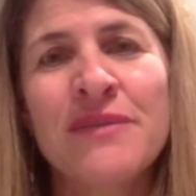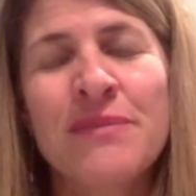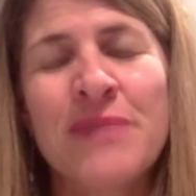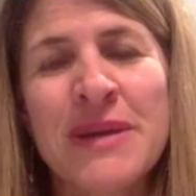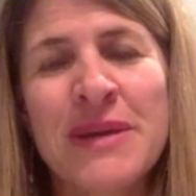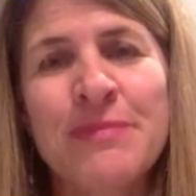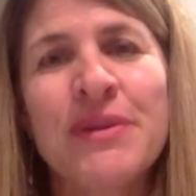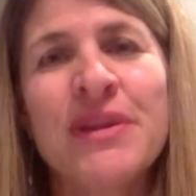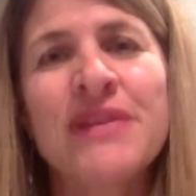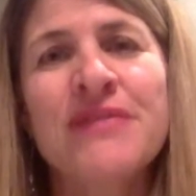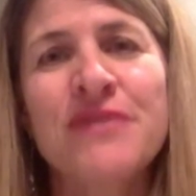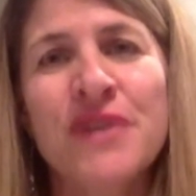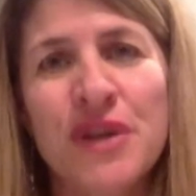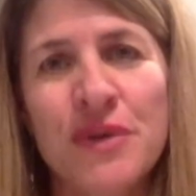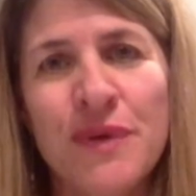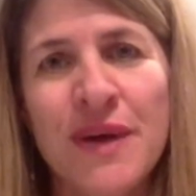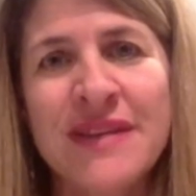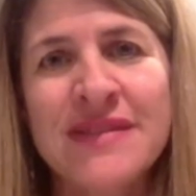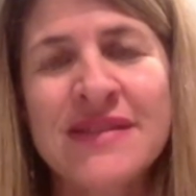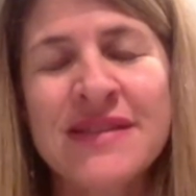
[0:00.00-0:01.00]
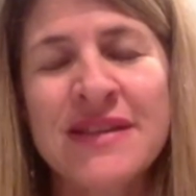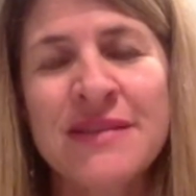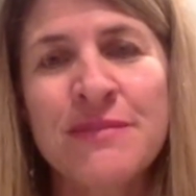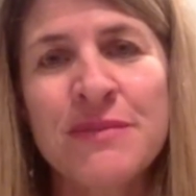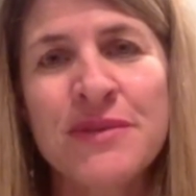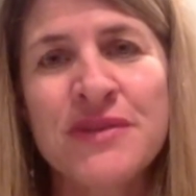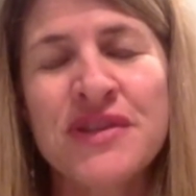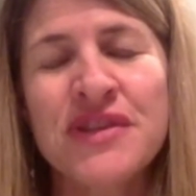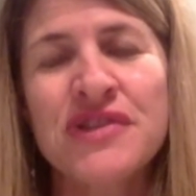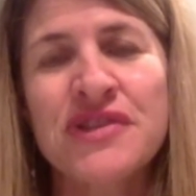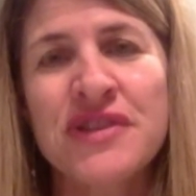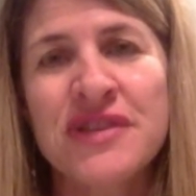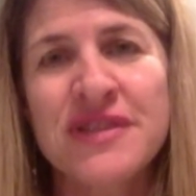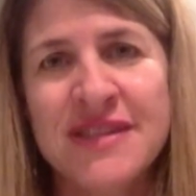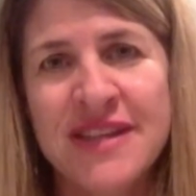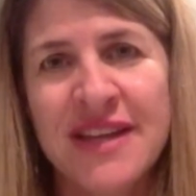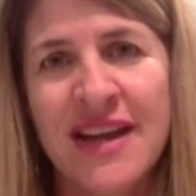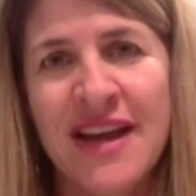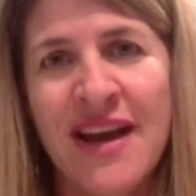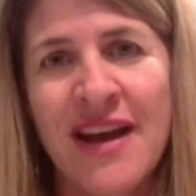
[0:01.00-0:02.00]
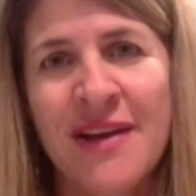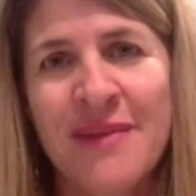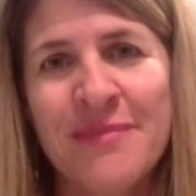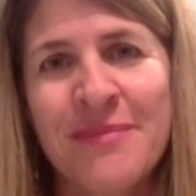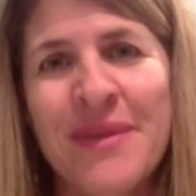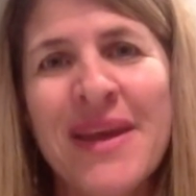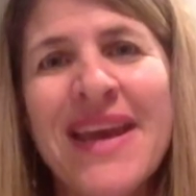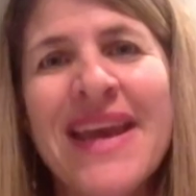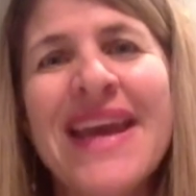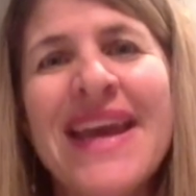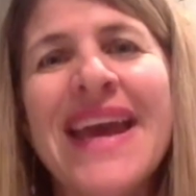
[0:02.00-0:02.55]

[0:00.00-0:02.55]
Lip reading: people have requested musicians to come,